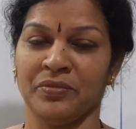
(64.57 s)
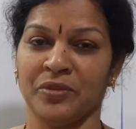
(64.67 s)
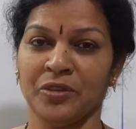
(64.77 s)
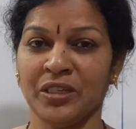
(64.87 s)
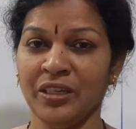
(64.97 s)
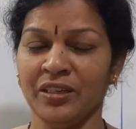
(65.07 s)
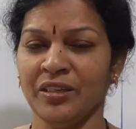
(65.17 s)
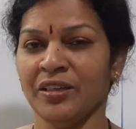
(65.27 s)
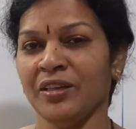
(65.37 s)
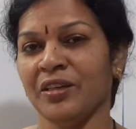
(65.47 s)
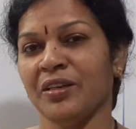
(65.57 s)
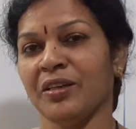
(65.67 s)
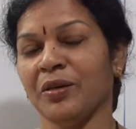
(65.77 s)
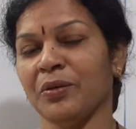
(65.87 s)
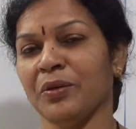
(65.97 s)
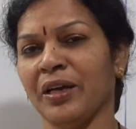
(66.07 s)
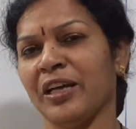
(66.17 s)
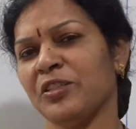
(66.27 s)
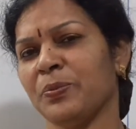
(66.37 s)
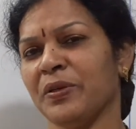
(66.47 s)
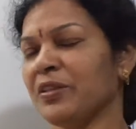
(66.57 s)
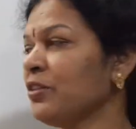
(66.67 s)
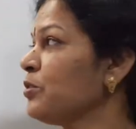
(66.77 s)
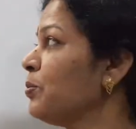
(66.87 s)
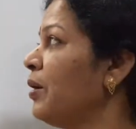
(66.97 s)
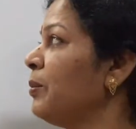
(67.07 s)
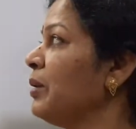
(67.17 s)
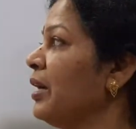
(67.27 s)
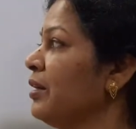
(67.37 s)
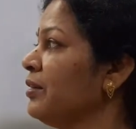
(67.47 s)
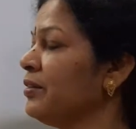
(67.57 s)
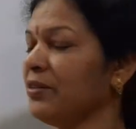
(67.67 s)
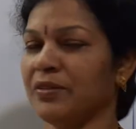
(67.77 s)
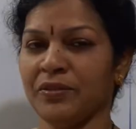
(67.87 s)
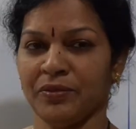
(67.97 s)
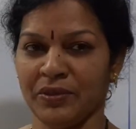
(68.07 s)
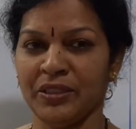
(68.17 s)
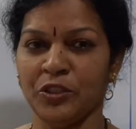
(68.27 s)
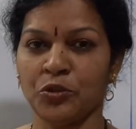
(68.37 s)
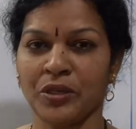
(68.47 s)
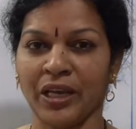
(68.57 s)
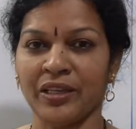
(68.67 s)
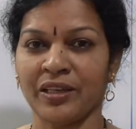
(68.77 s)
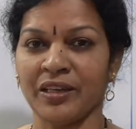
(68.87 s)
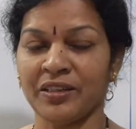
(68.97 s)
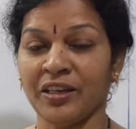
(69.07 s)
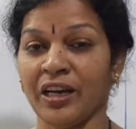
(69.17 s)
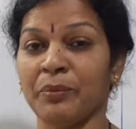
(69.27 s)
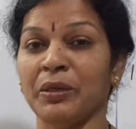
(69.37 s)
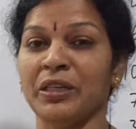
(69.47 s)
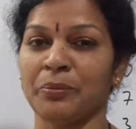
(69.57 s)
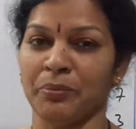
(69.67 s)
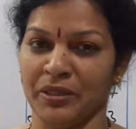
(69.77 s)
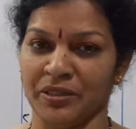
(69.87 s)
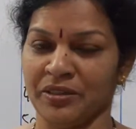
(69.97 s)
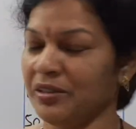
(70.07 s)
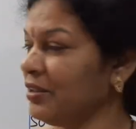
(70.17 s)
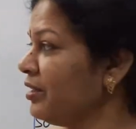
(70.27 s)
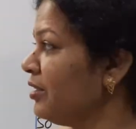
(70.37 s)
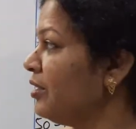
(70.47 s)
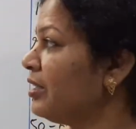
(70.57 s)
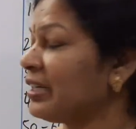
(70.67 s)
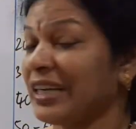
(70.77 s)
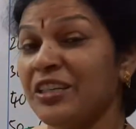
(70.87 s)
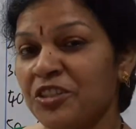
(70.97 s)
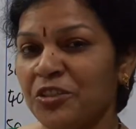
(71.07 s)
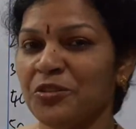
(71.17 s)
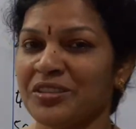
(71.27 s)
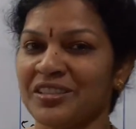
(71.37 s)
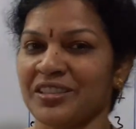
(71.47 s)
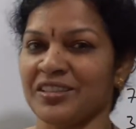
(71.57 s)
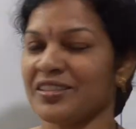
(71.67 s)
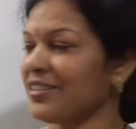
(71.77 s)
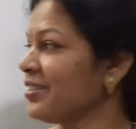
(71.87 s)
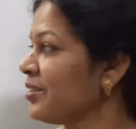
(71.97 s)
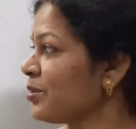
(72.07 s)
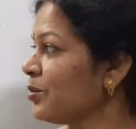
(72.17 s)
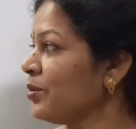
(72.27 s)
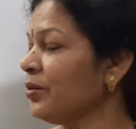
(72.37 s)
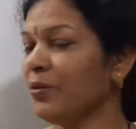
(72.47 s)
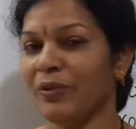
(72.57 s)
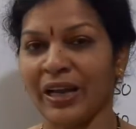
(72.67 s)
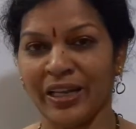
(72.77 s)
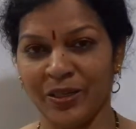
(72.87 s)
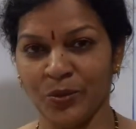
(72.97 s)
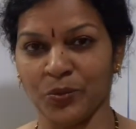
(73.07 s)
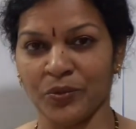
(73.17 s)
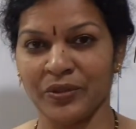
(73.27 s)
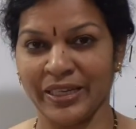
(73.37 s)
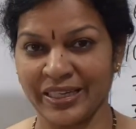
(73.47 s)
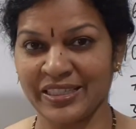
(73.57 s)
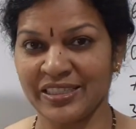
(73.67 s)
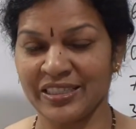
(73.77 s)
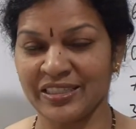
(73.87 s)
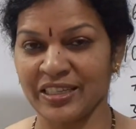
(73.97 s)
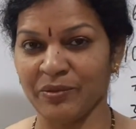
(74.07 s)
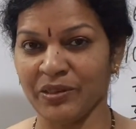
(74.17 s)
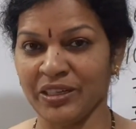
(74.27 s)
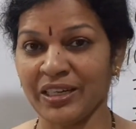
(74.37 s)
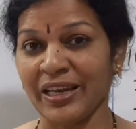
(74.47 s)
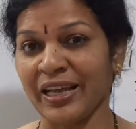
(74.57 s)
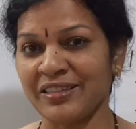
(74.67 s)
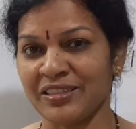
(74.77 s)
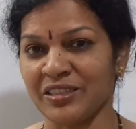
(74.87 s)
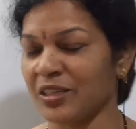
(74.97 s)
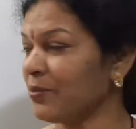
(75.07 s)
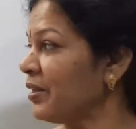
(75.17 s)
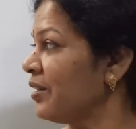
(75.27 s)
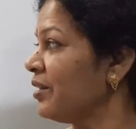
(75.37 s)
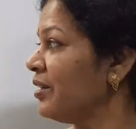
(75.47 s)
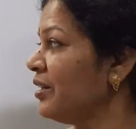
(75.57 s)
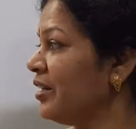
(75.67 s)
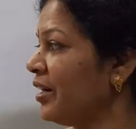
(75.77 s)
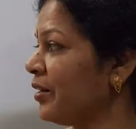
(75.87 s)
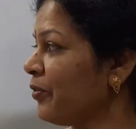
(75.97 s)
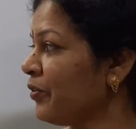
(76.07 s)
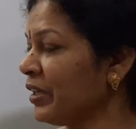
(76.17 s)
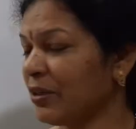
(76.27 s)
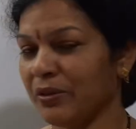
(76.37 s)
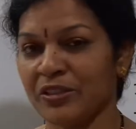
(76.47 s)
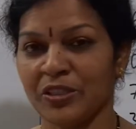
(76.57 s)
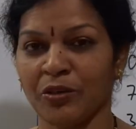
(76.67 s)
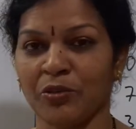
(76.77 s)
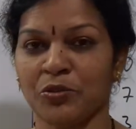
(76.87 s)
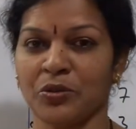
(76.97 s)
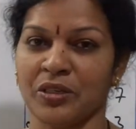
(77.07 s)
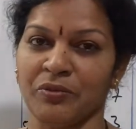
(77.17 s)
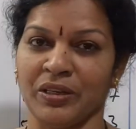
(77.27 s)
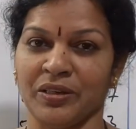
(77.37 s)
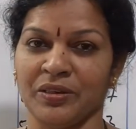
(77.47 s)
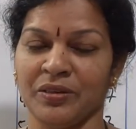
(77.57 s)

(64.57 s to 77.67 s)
Okay. Now, as per this formula, we need to calculate the harmonic mean. Continuous series. So, value x is given in class interval and frequency also given.